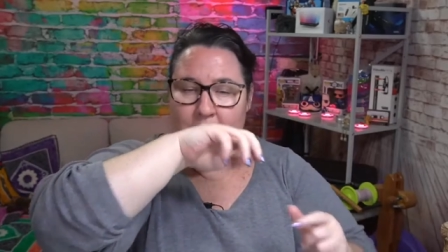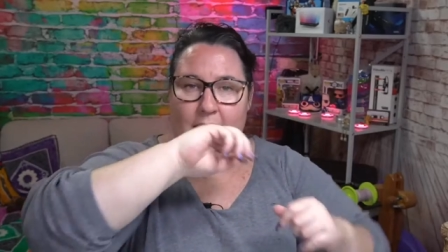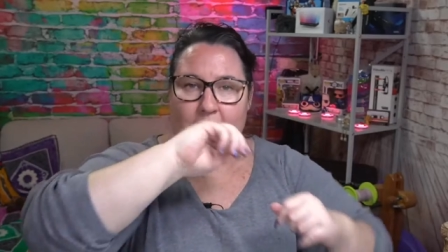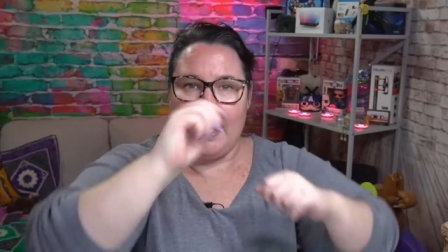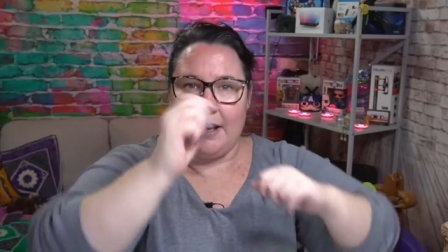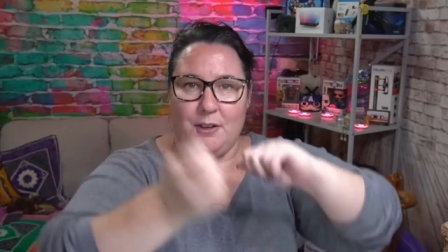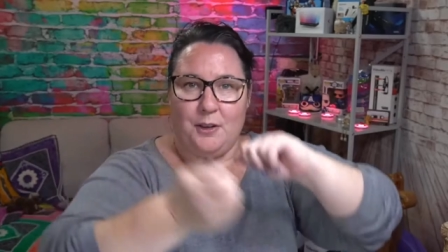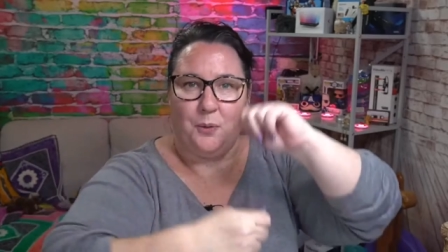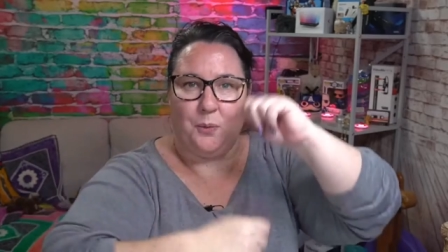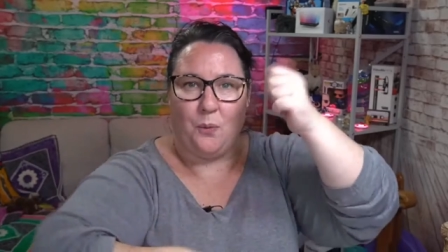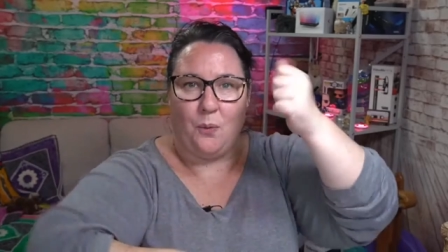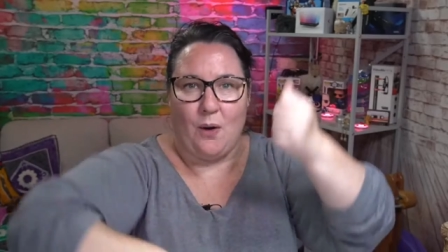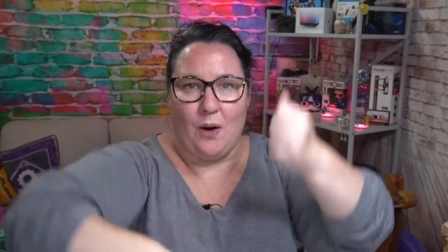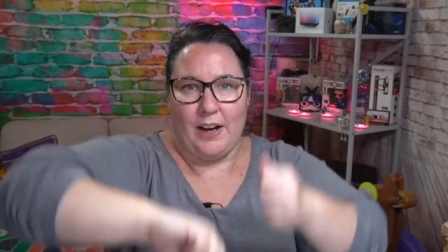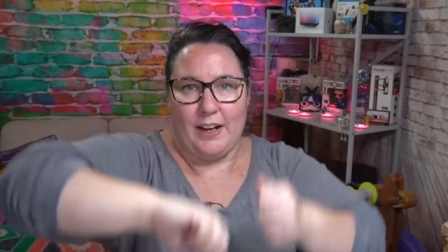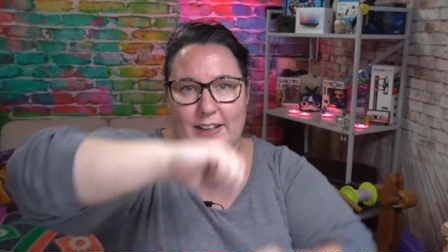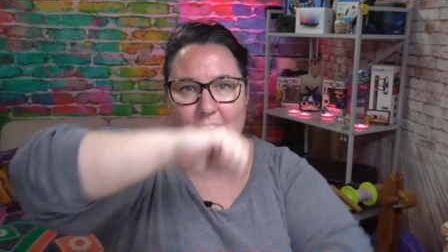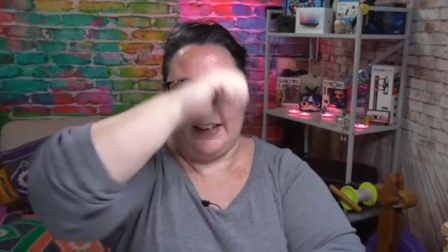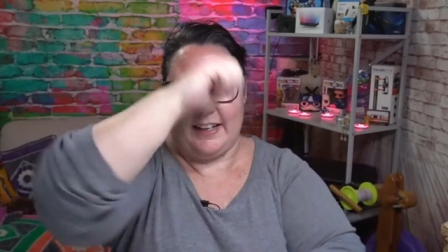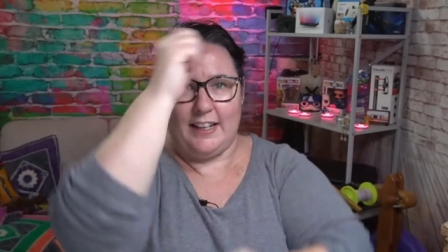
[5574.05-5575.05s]
and you
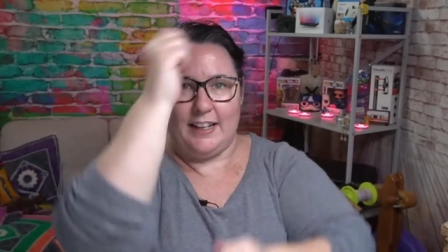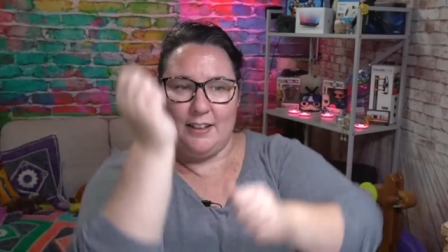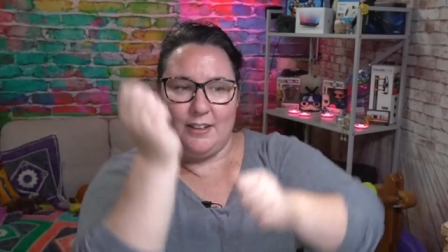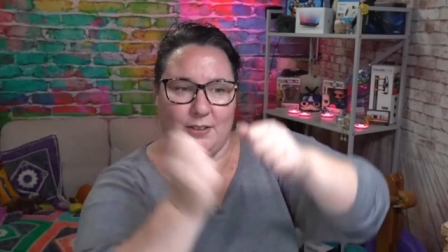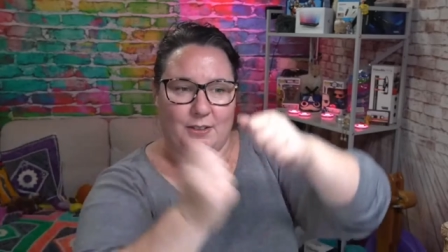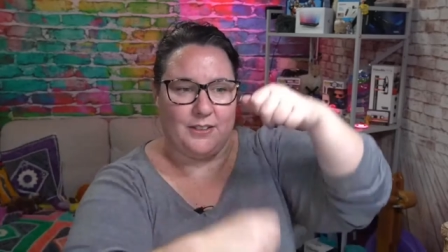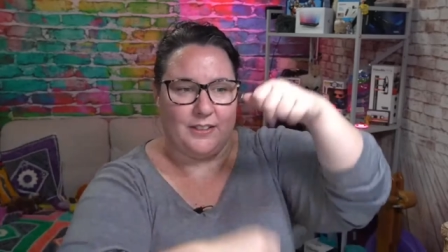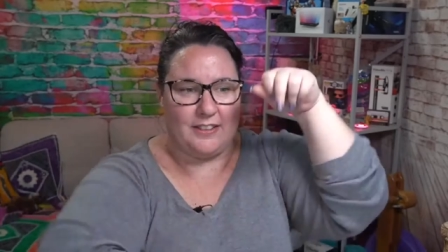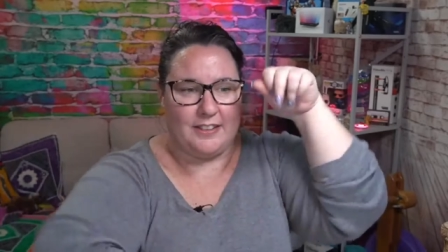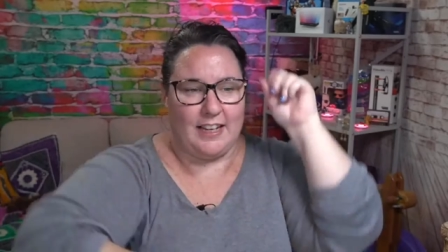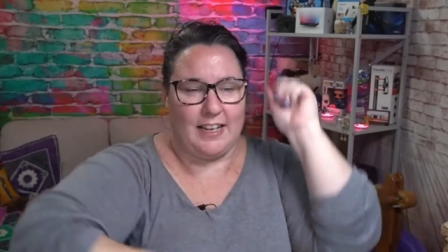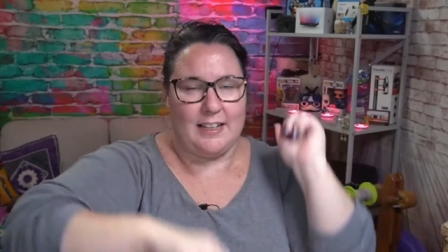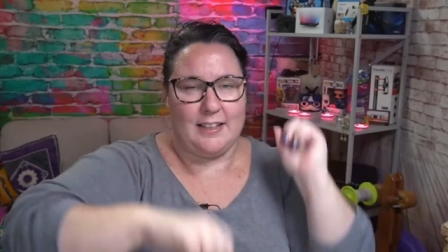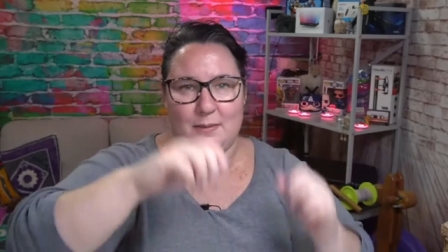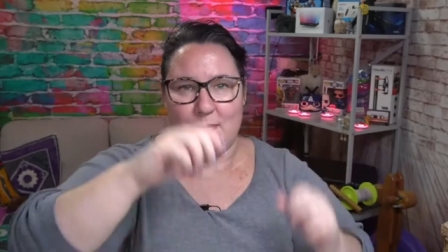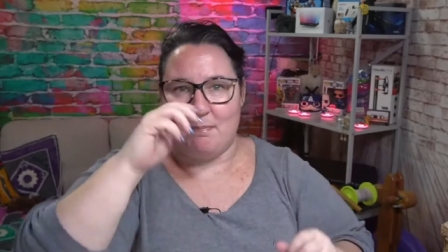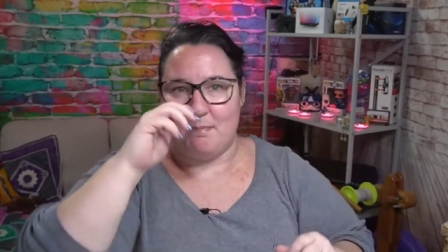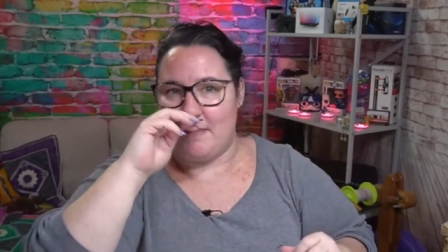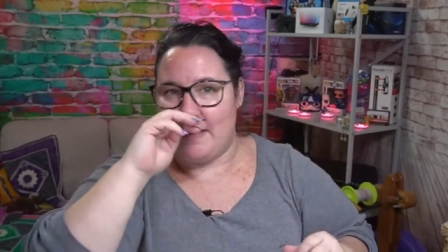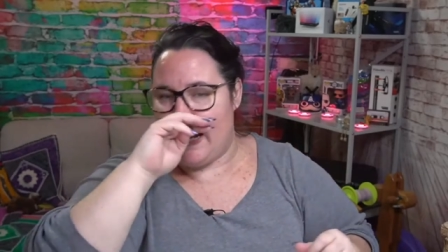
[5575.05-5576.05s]
wind it into a it's
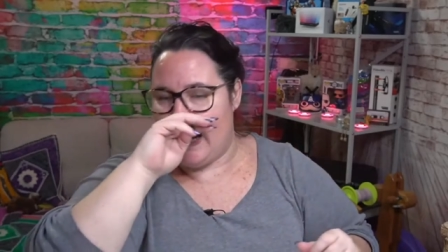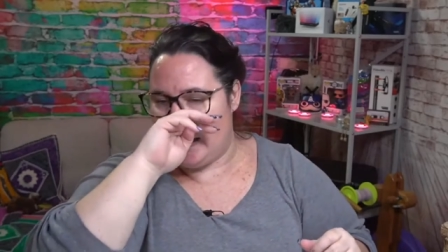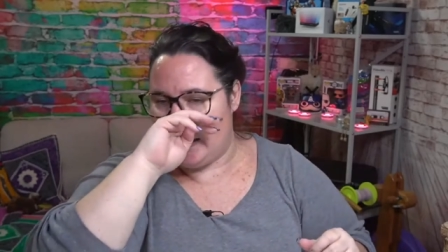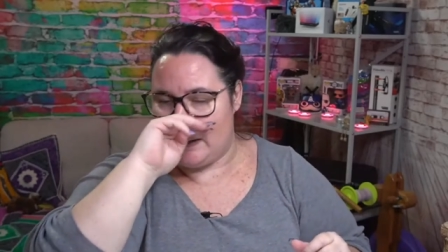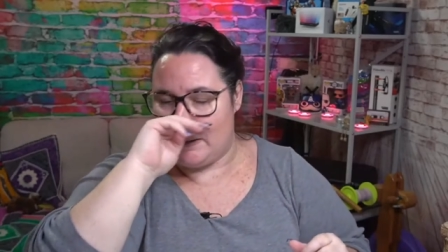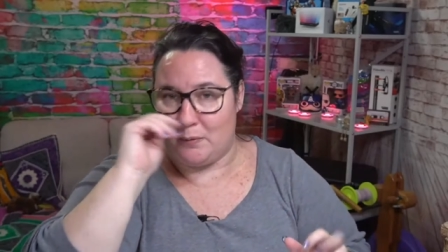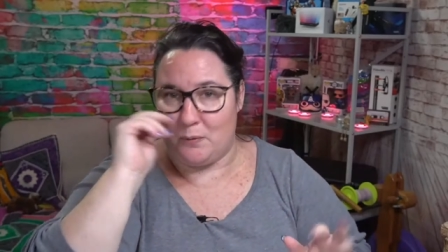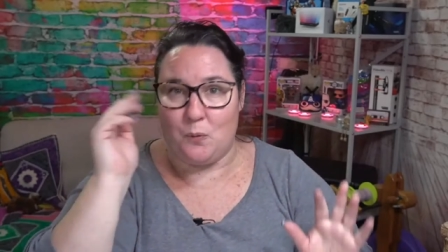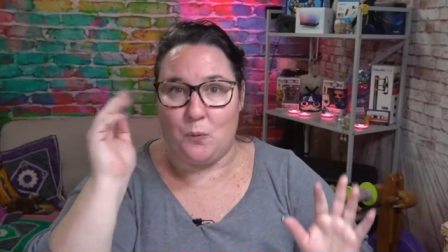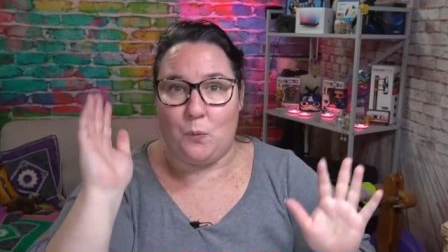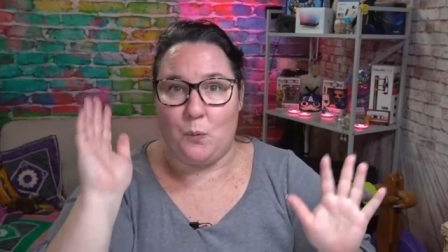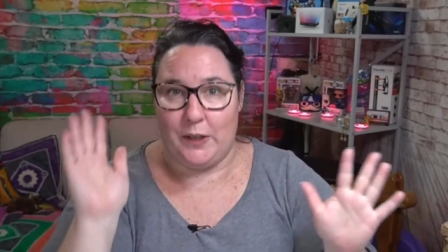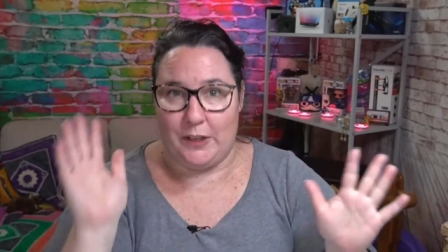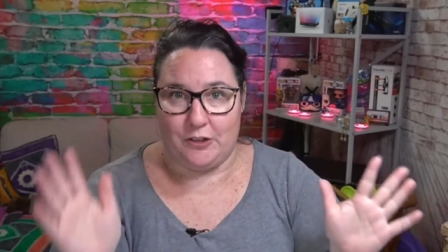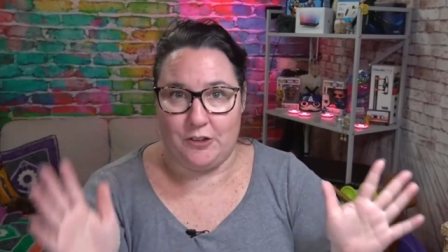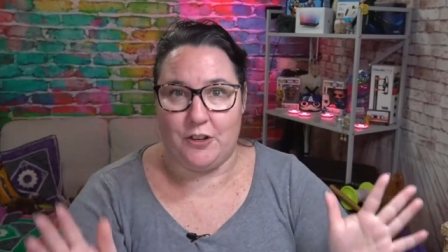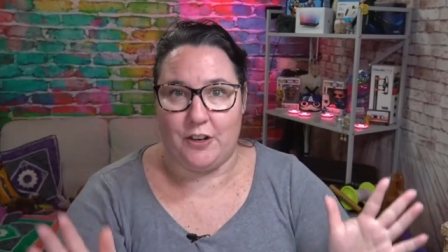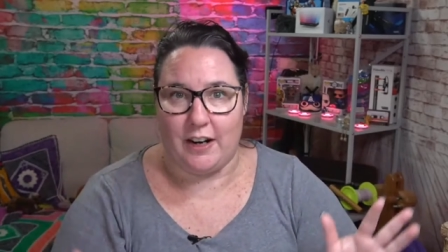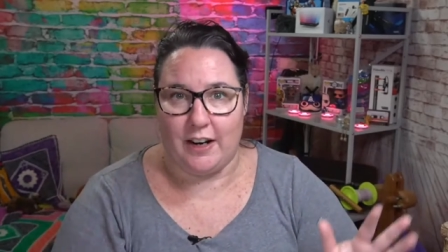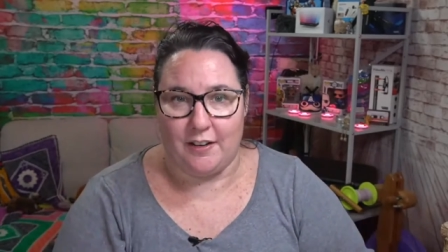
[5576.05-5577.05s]
it's
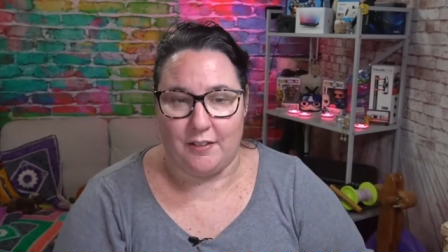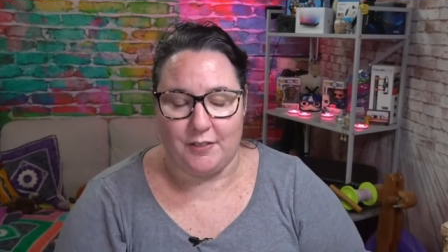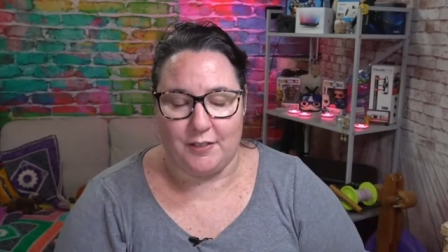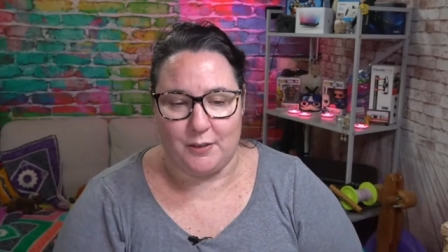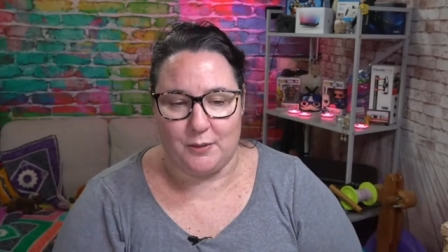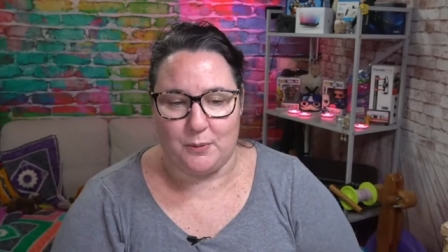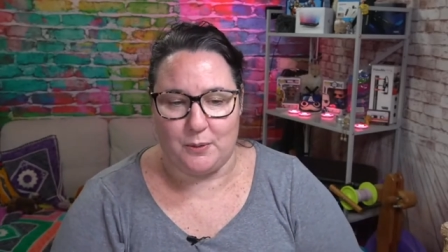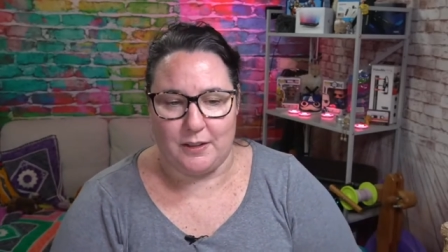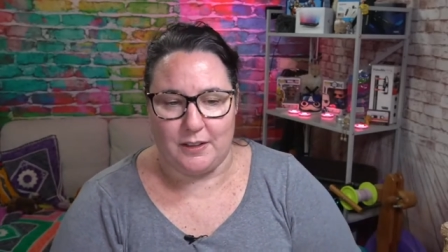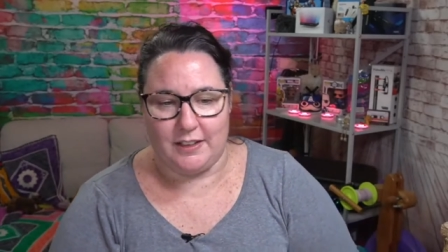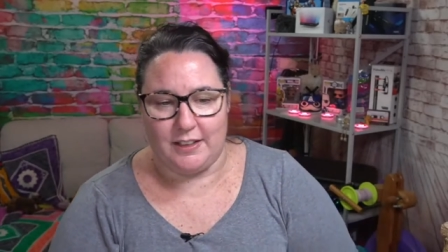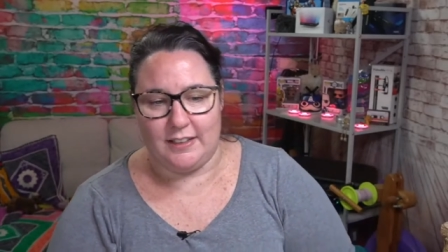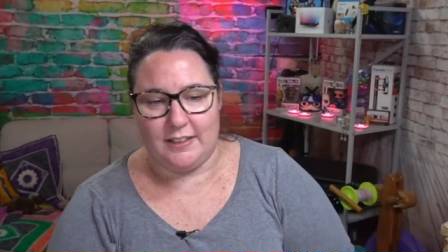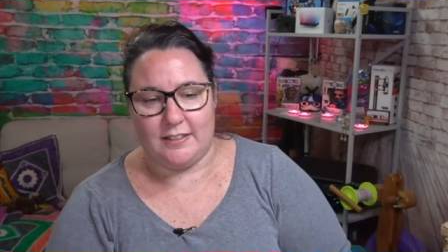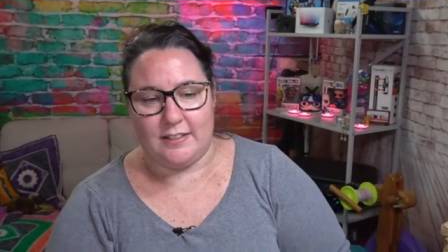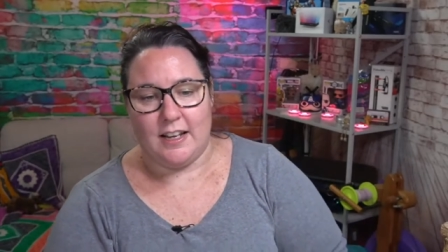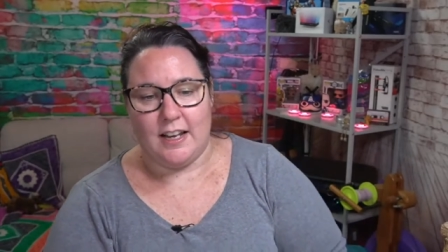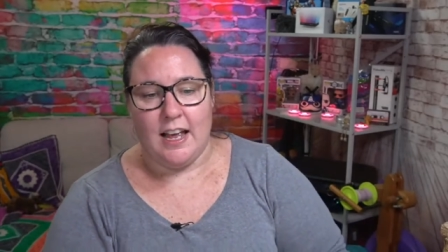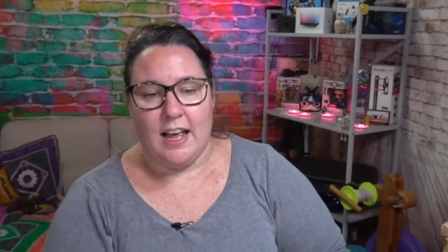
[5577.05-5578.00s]
witchcraft is what it is,